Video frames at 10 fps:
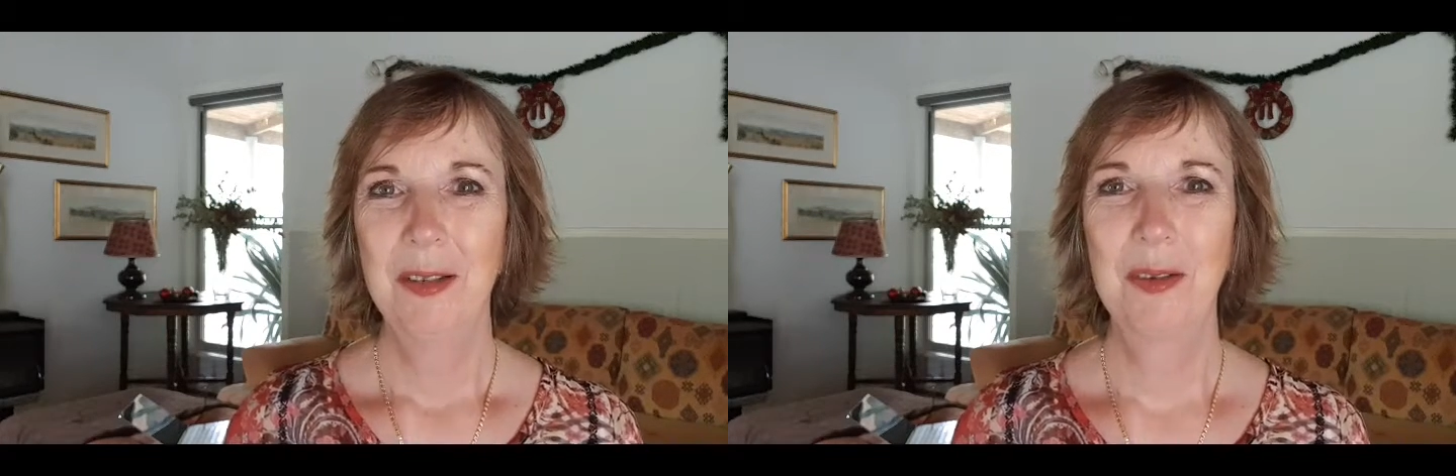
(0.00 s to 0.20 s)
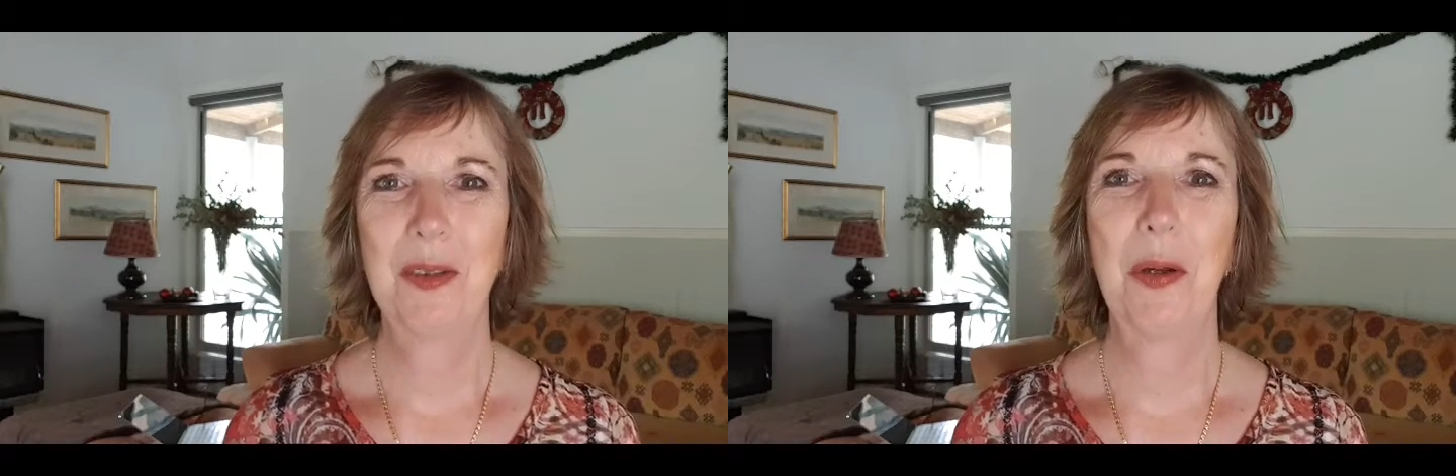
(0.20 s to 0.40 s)

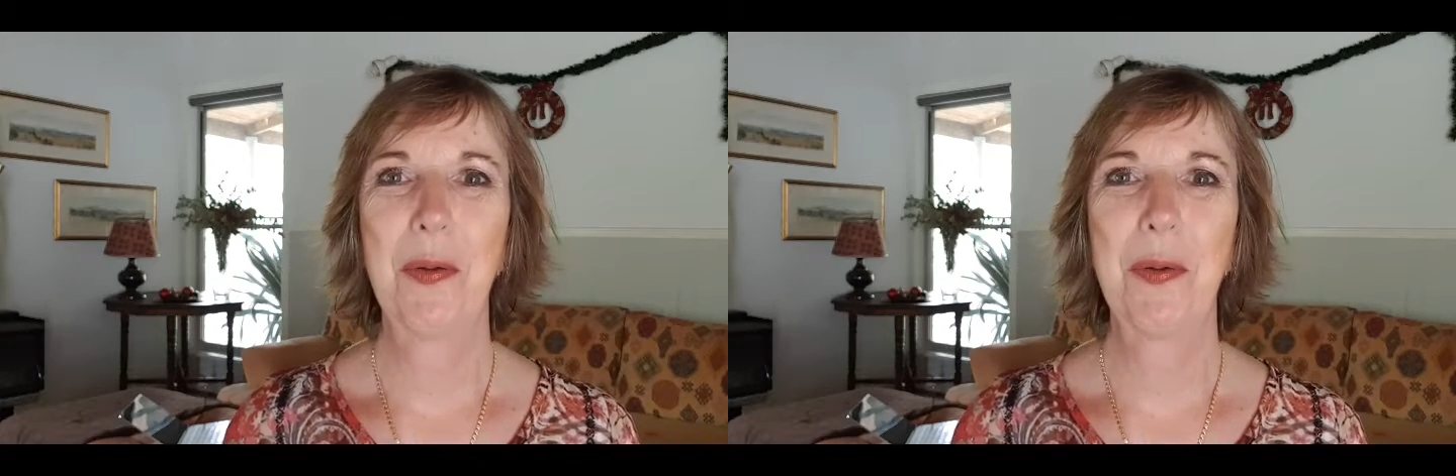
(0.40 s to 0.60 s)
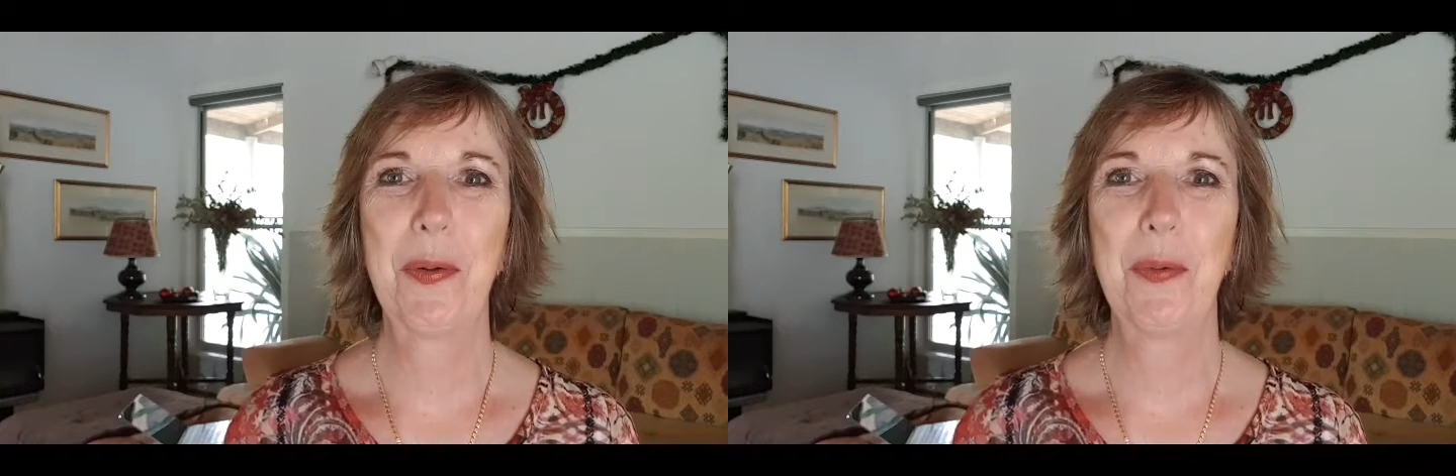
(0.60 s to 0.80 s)

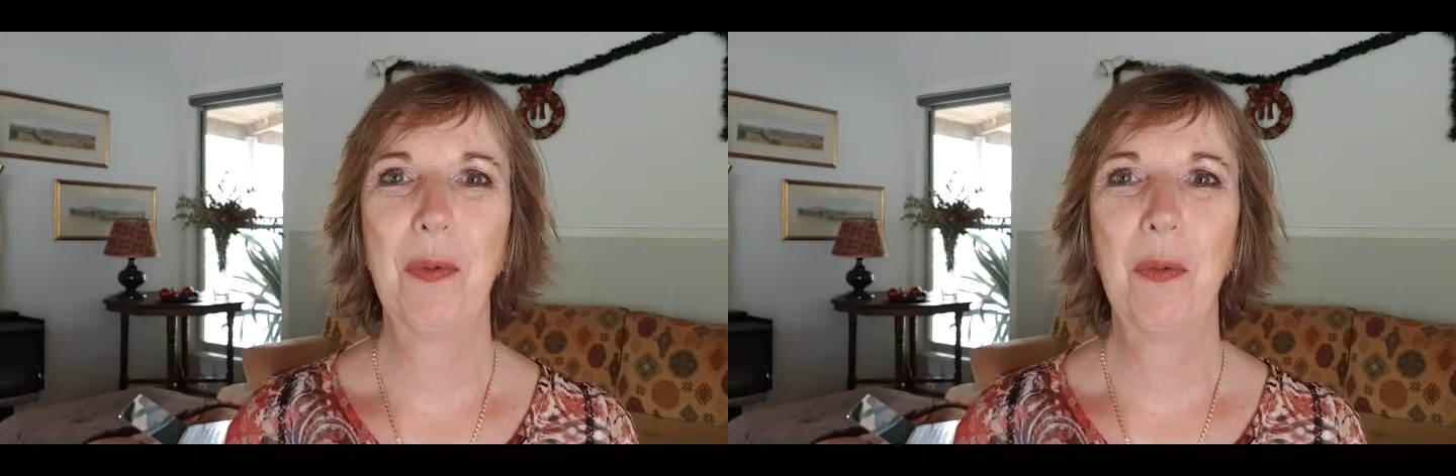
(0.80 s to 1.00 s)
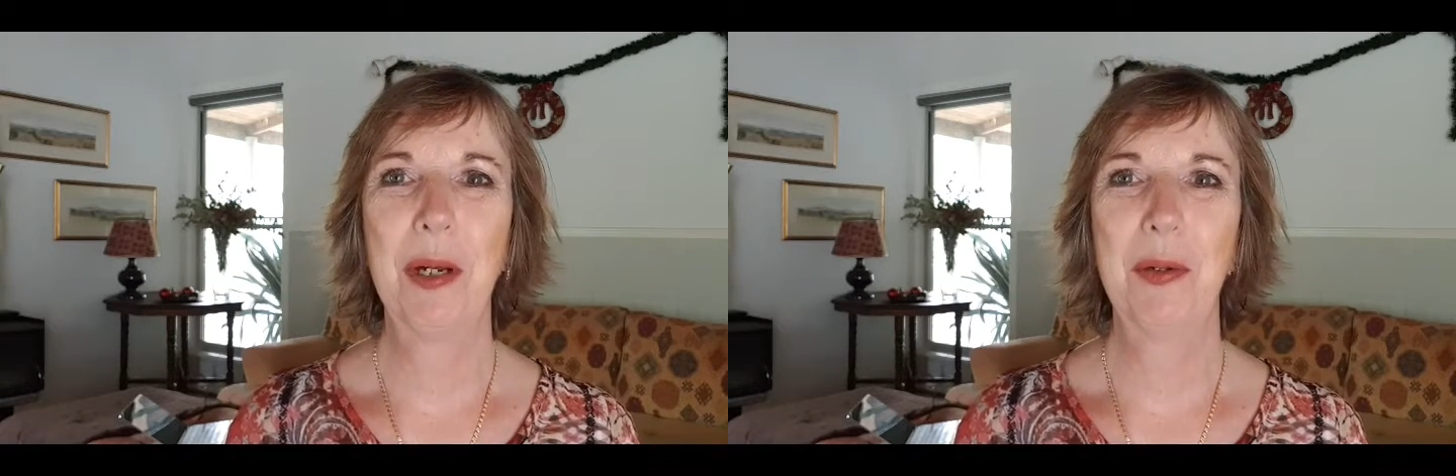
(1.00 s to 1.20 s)
So
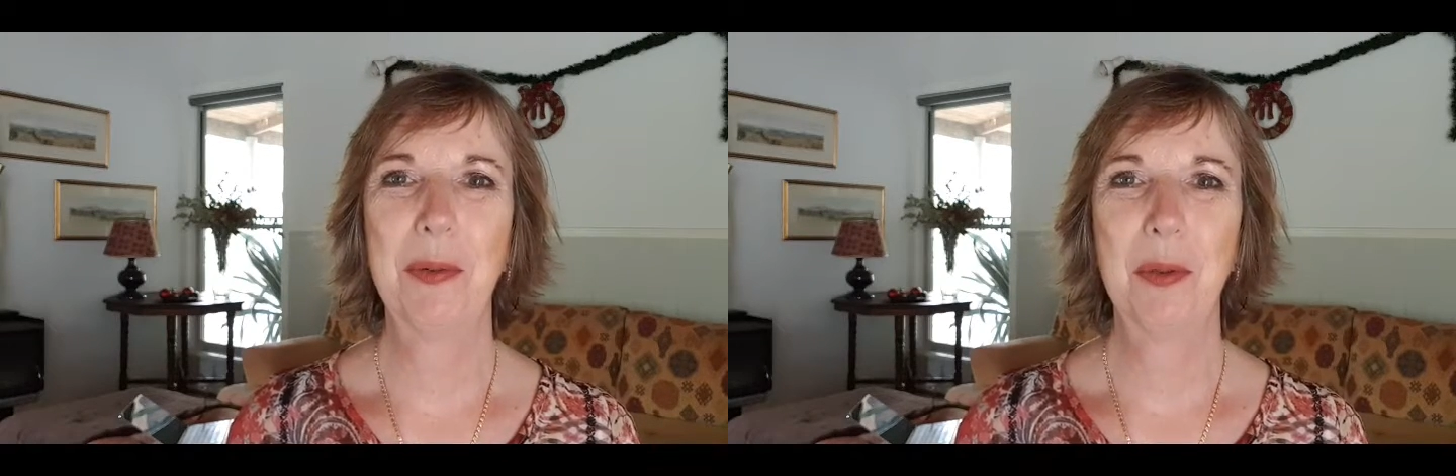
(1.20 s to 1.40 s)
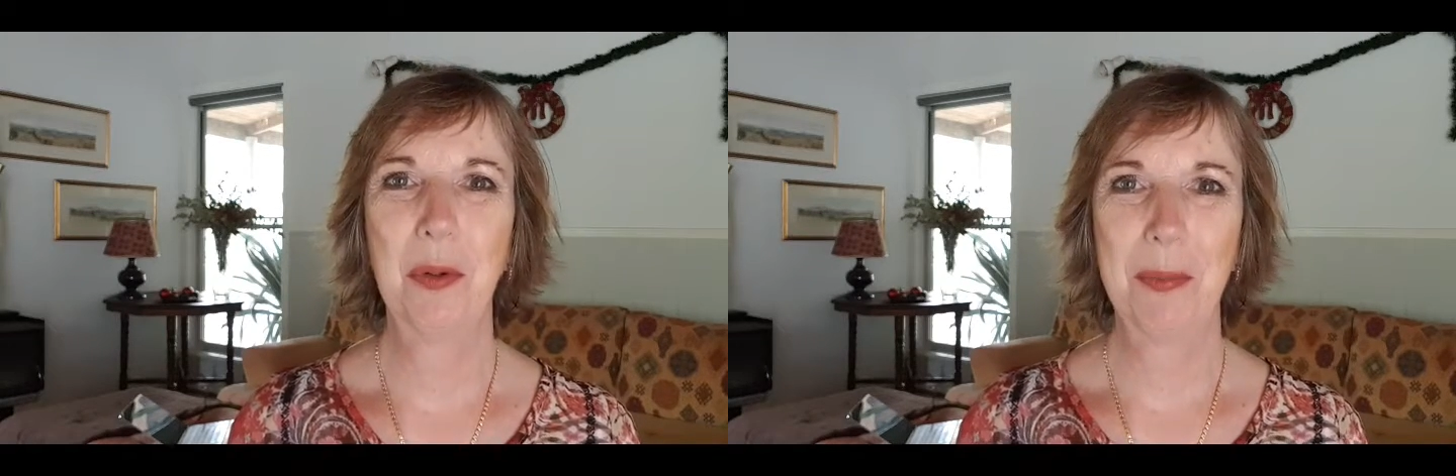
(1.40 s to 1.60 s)
what we're
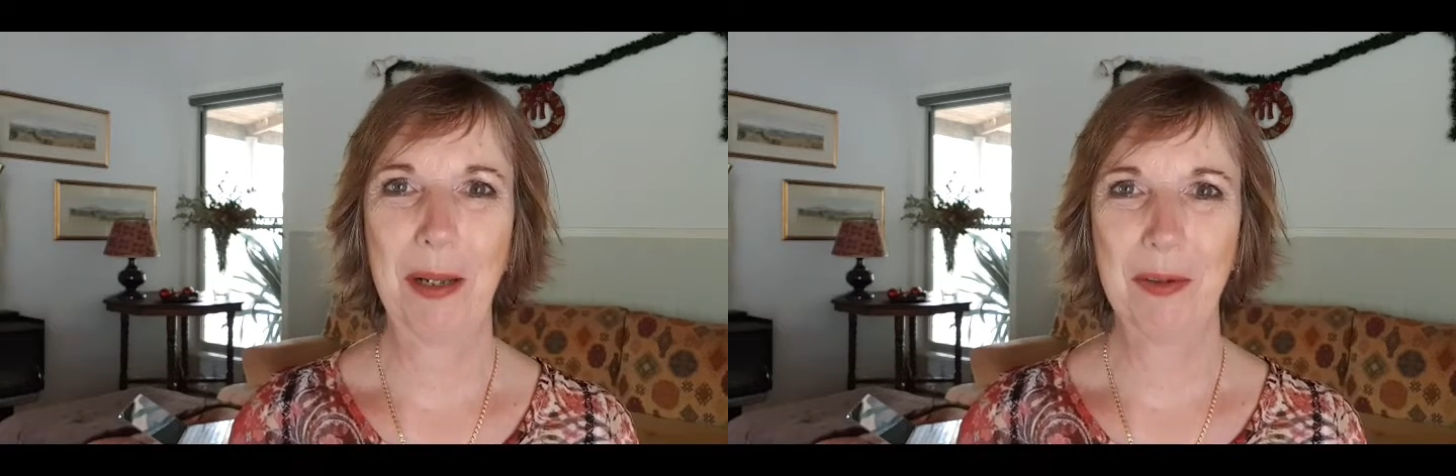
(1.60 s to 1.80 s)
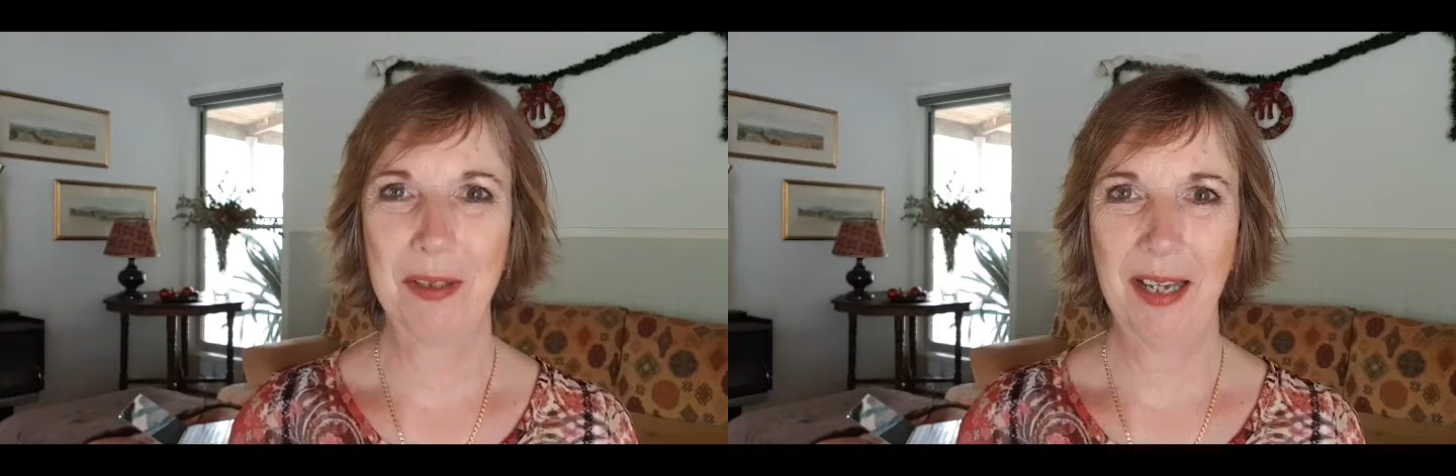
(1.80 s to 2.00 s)
going to talk
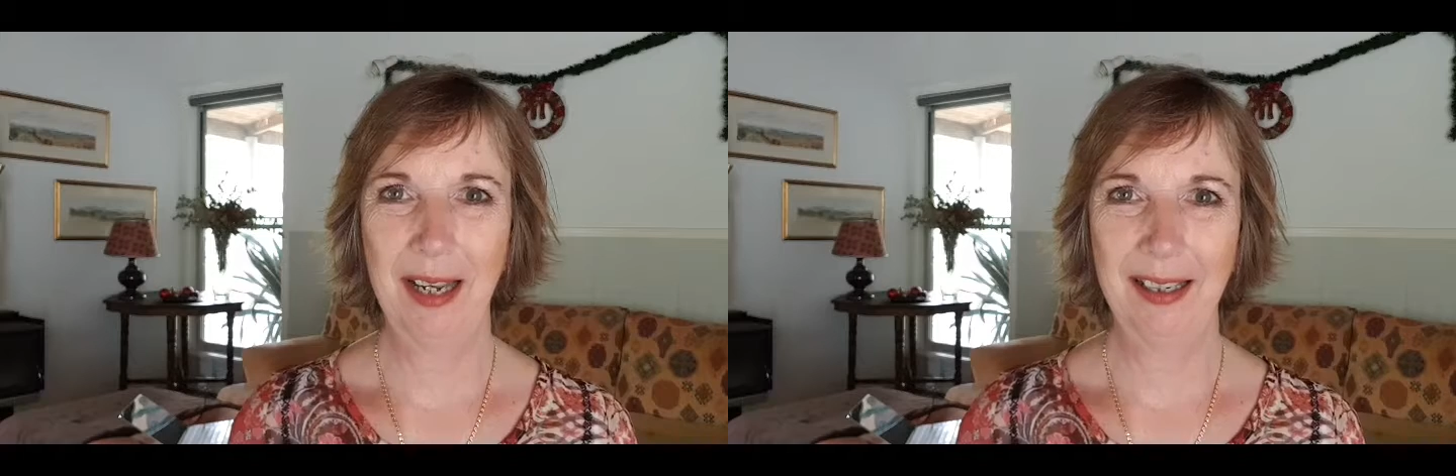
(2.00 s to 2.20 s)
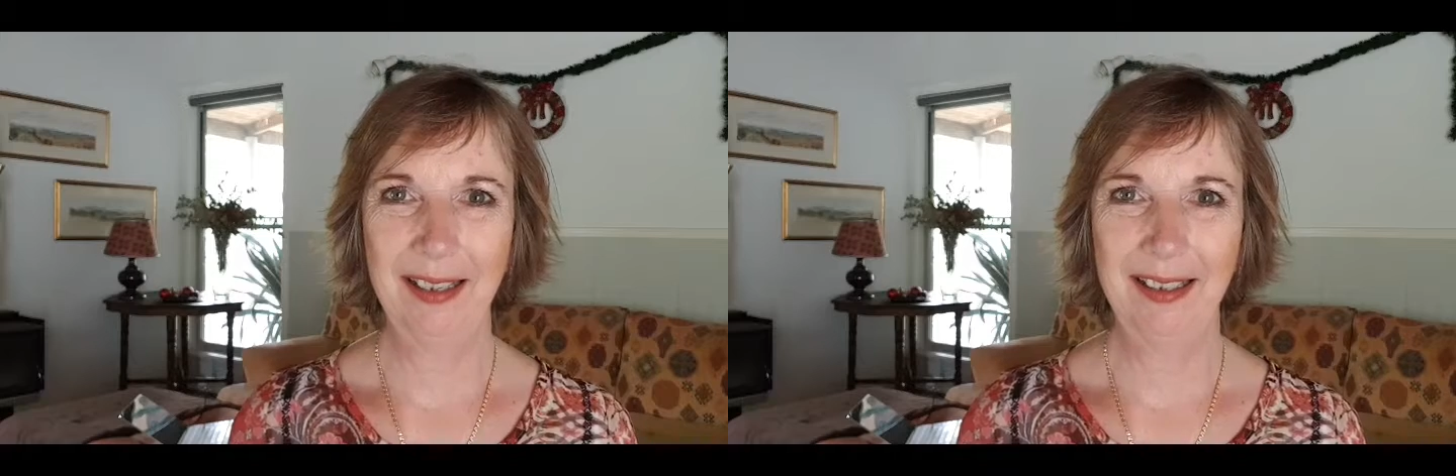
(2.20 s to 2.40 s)
about
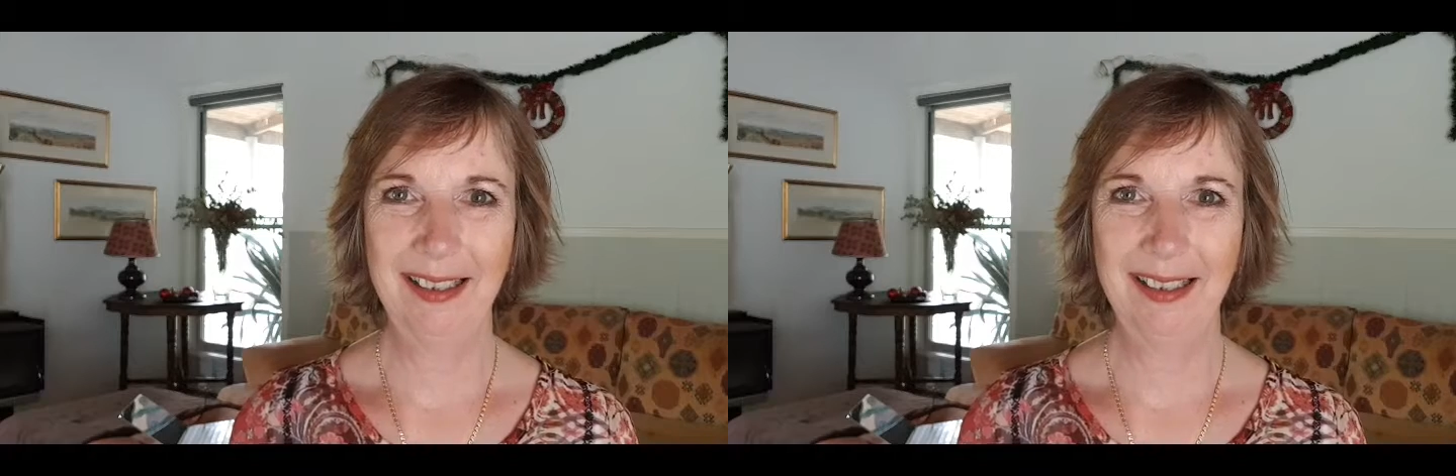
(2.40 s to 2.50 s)
today